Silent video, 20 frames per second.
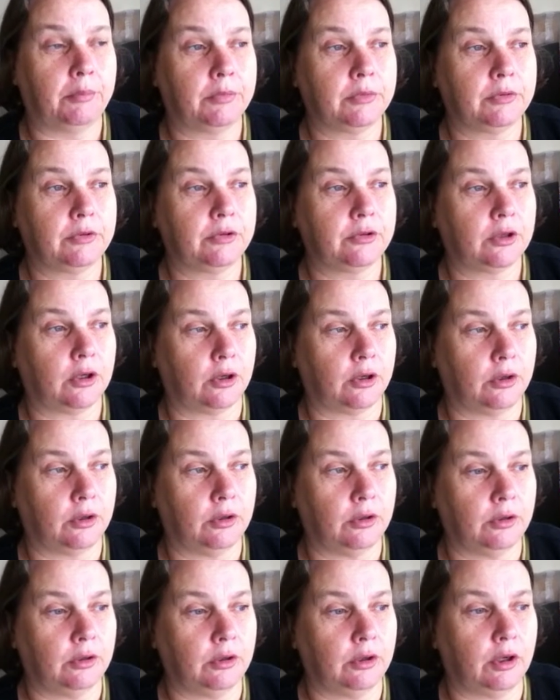
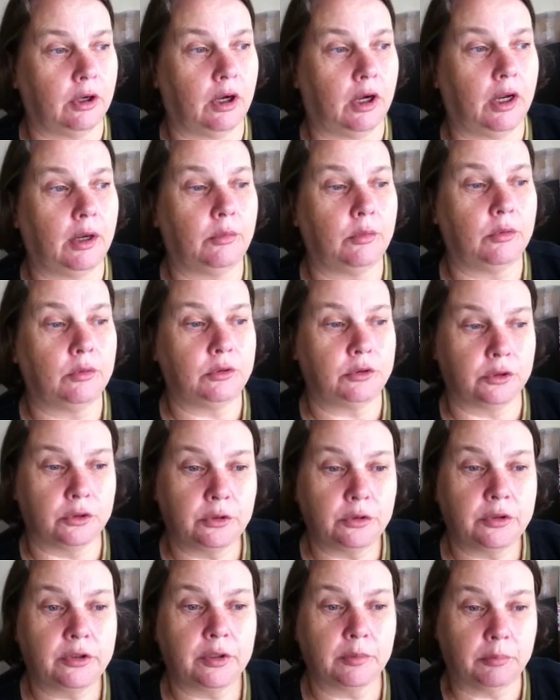So I will
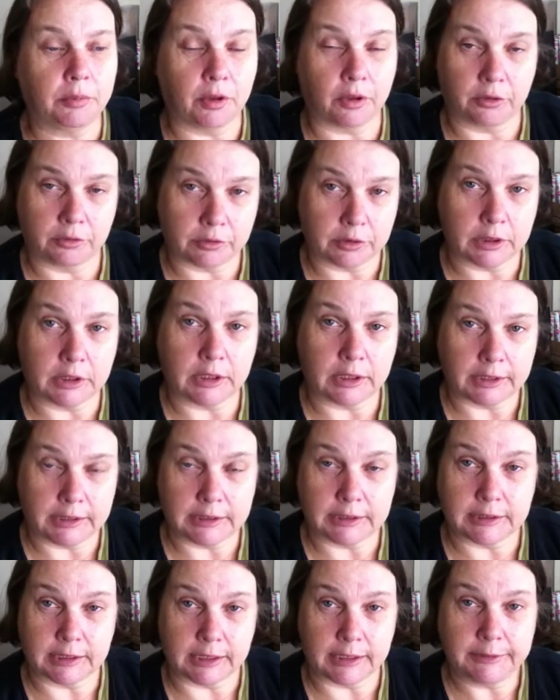do some Pond Lily
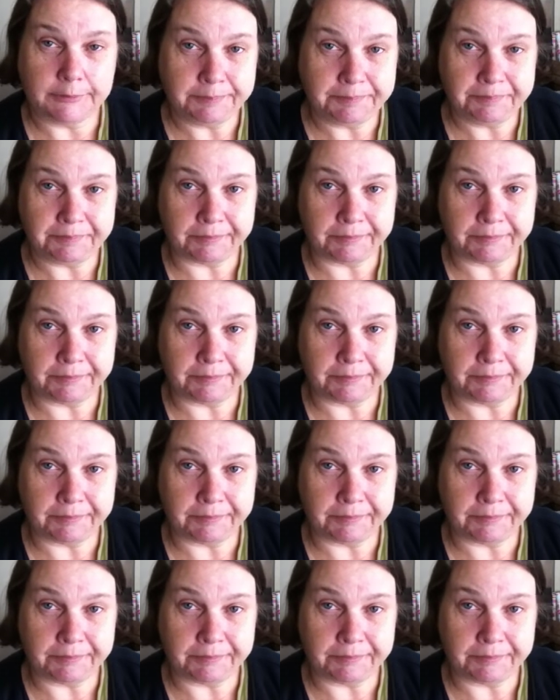today.